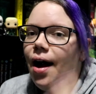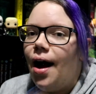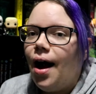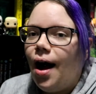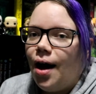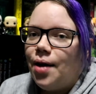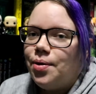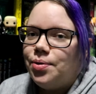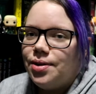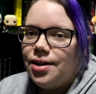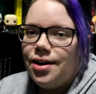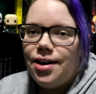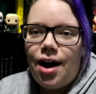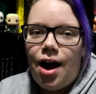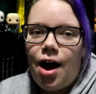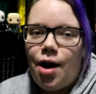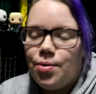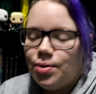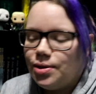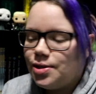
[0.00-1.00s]

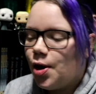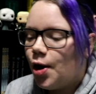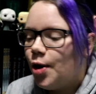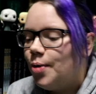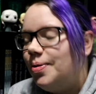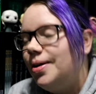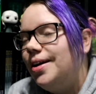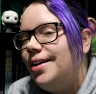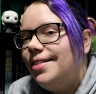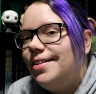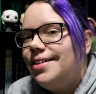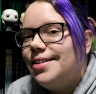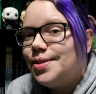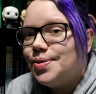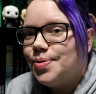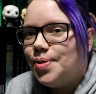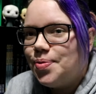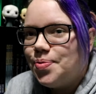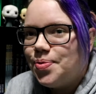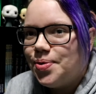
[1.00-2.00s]
I was hoping this
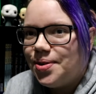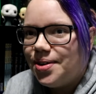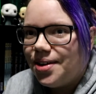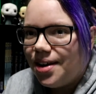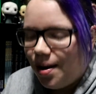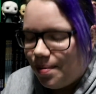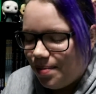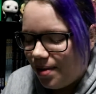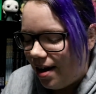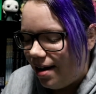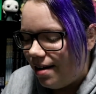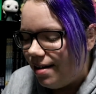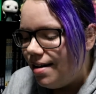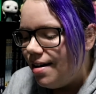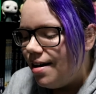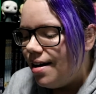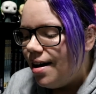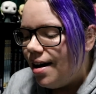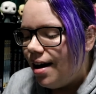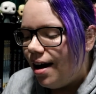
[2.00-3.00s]
one wouldn't come out.
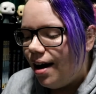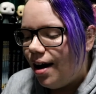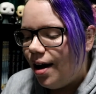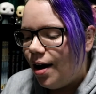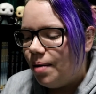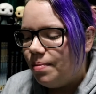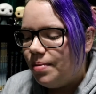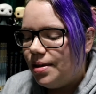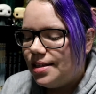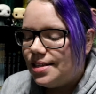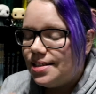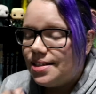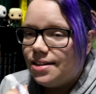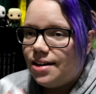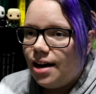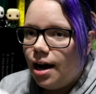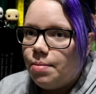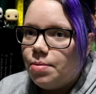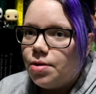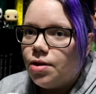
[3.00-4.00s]
It's The
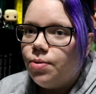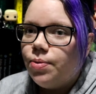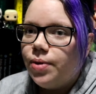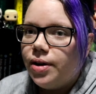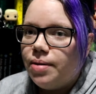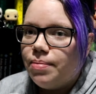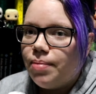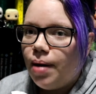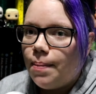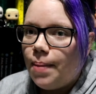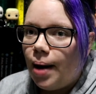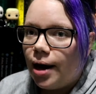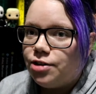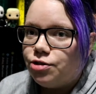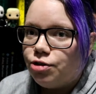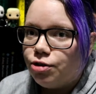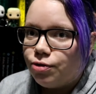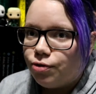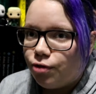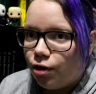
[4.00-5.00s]
Name of the Wind by
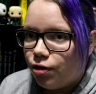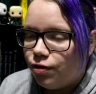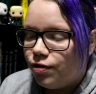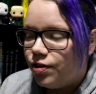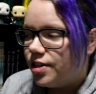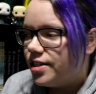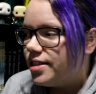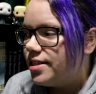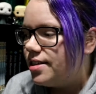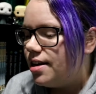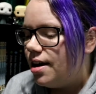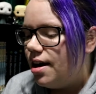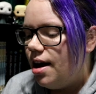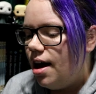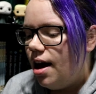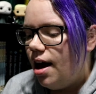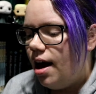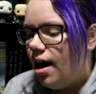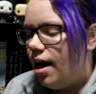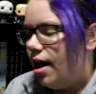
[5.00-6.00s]
Patrick Rothfuss.
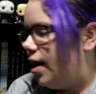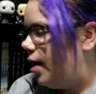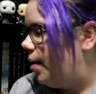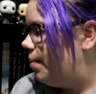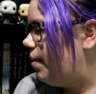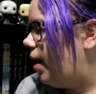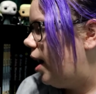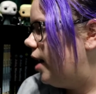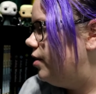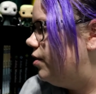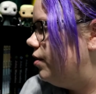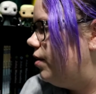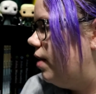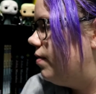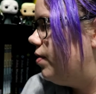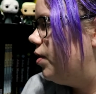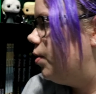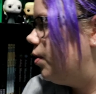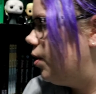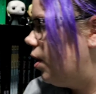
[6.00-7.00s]
I do
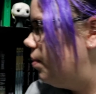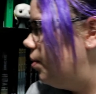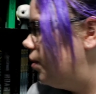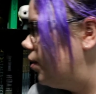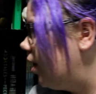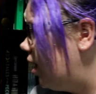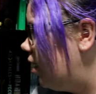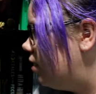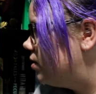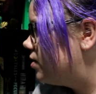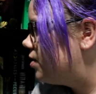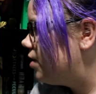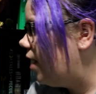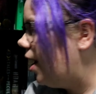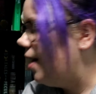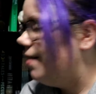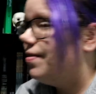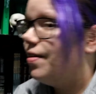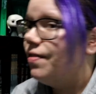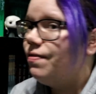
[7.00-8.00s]
have the audiobook and I also
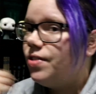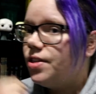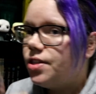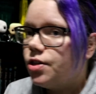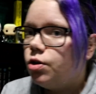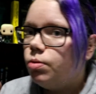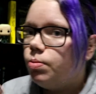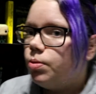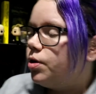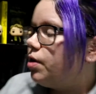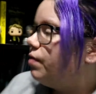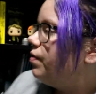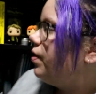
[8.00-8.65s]
have the physical book of